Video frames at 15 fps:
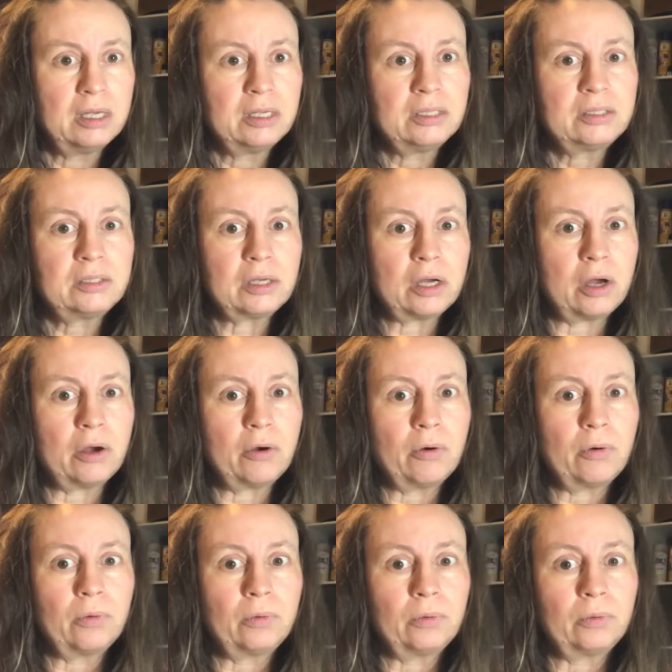
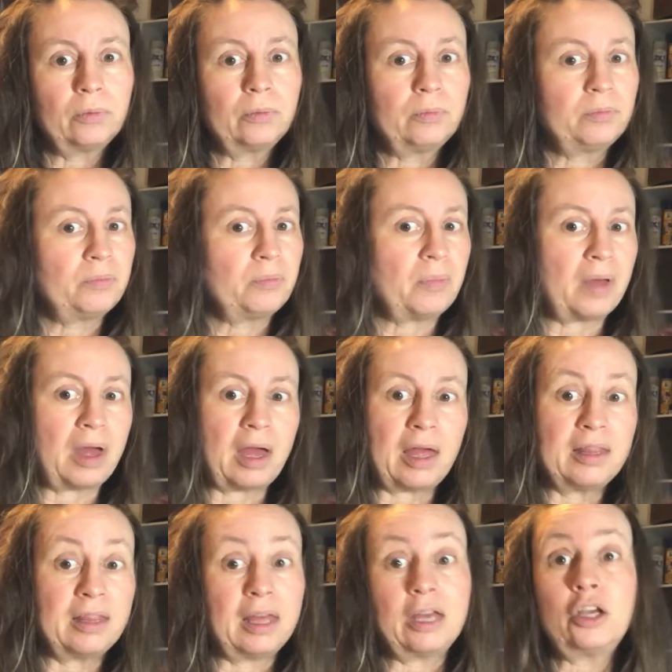So
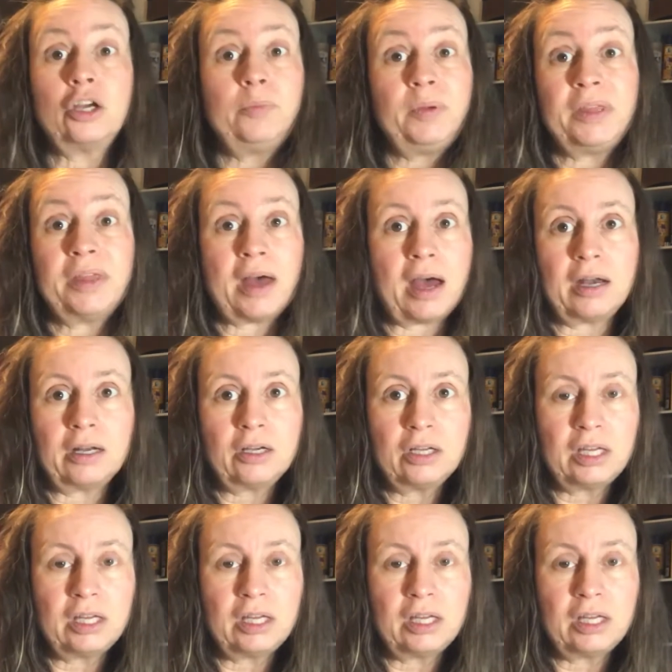it could be that.